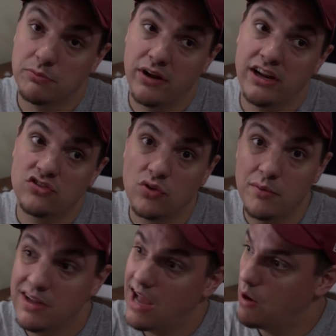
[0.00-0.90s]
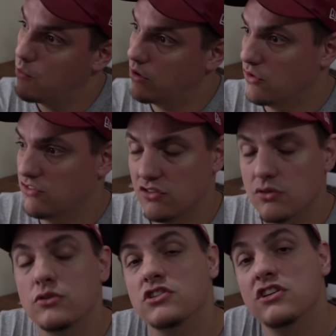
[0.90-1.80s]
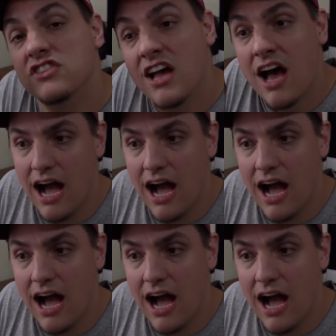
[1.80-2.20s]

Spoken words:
and brainstorming, I worked on solutions,